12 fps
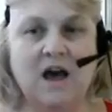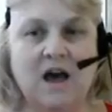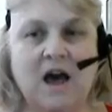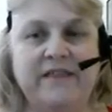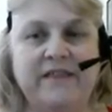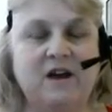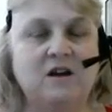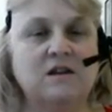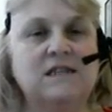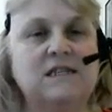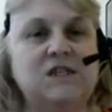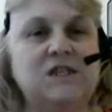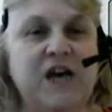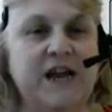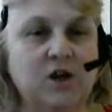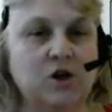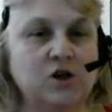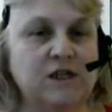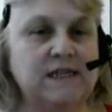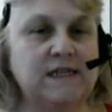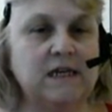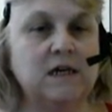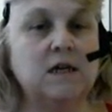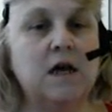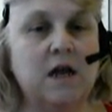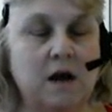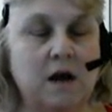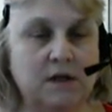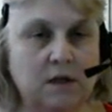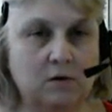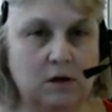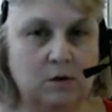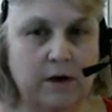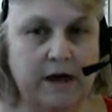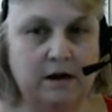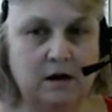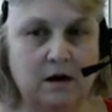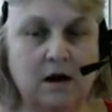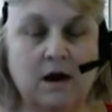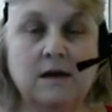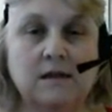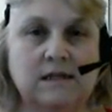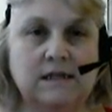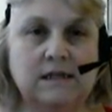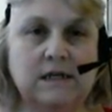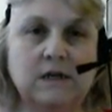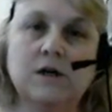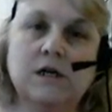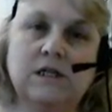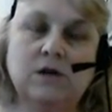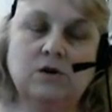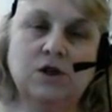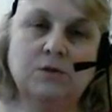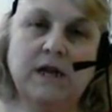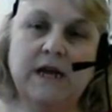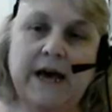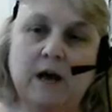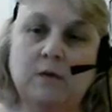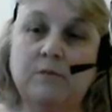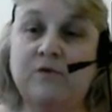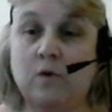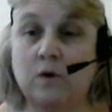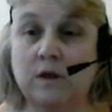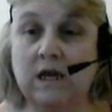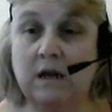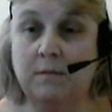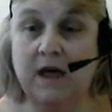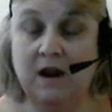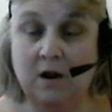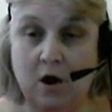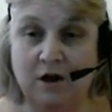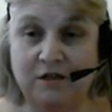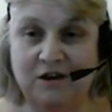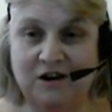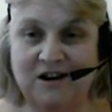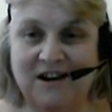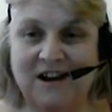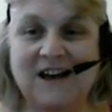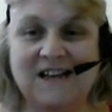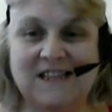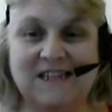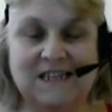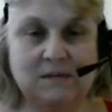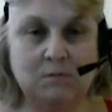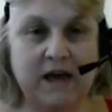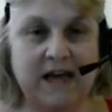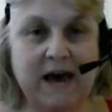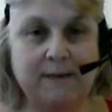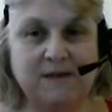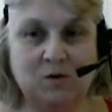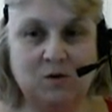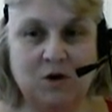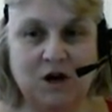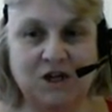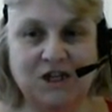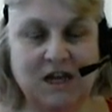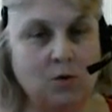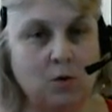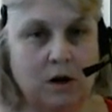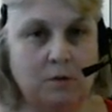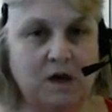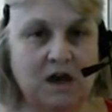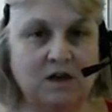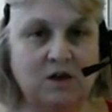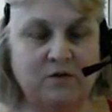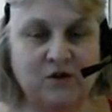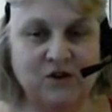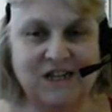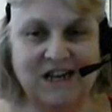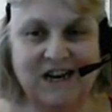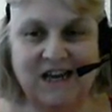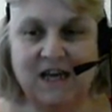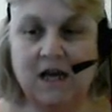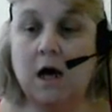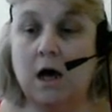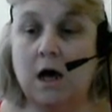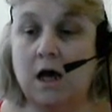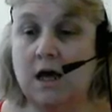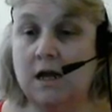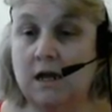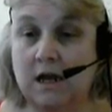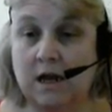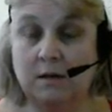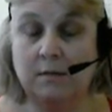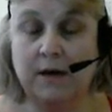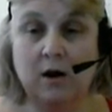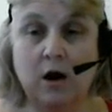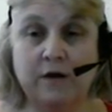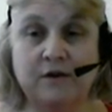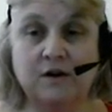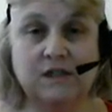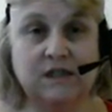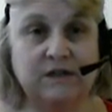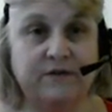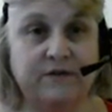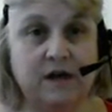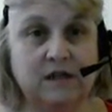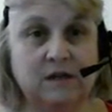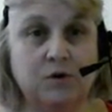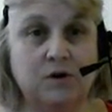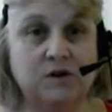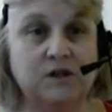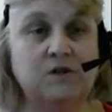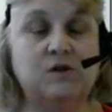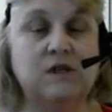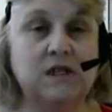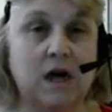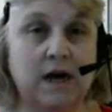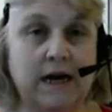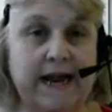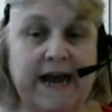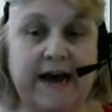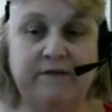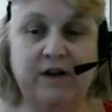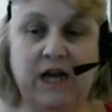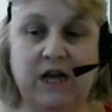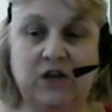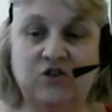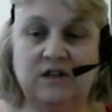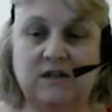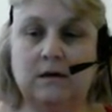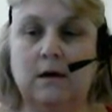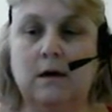Hi there, this is Janet Gershon-Siegel, and I'm the Lonely Writer. This is serious social media help for the independent author. This is my capstone project at Quinnipiac University, and an independent author is defined as a person who does not yet have an agent.